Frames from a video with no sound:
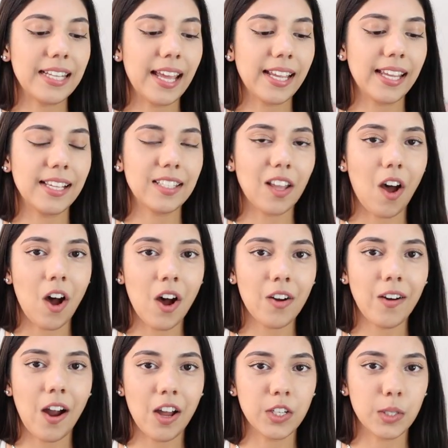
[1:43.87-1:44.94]
leggings
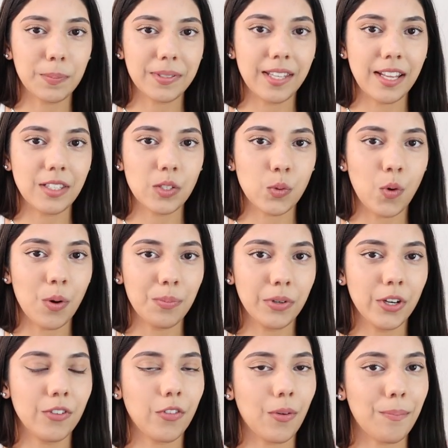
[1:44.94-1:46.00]
are 100% squat
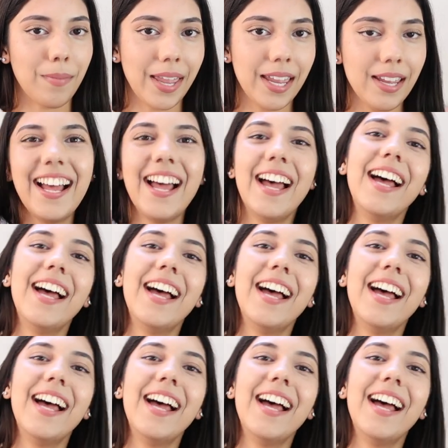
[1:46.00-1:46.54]
proof on me,